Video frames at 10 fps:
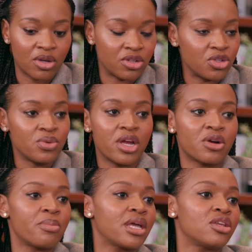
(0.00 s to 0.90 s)
do
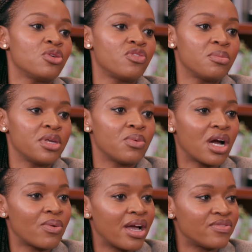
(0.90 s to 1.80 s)
narrowband UVB?
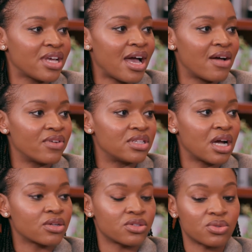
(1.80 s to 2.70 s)
Why do I have to have a
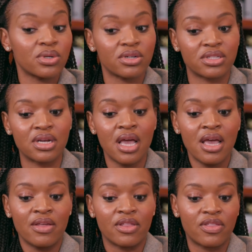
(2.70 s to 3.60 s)
doctor's orders? And
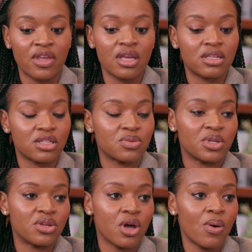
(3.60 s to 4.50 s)
the thing is
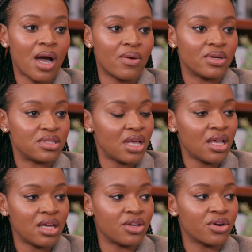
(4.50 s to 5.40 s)
when you go out and
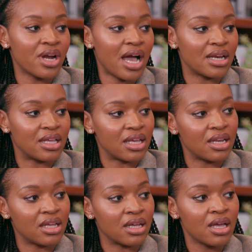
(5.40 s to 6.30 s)
tan, you're not
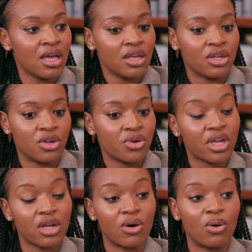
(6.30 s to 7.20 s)
getting, you're
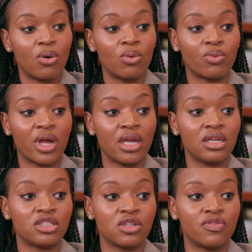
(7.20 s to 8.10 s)
getting a whole
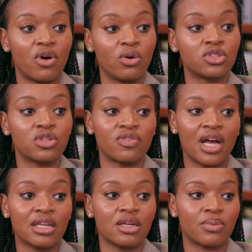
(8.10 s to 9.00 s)
range of
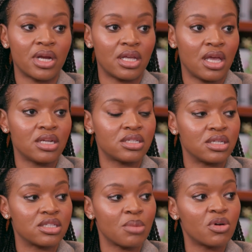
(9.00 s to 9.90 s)
ultraviolet
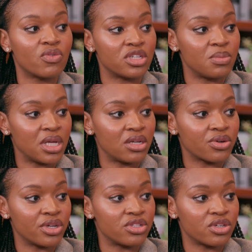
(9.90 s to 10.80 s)
radiation, some of which may
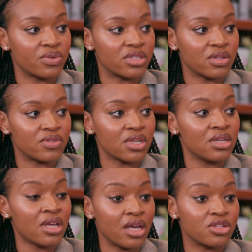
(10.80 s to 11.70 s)
increase your risk of
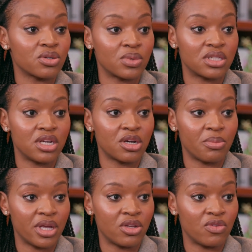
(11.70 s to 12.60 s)
skin cancer, which
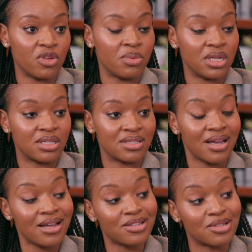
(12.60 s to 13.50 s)
narrowband UVB does not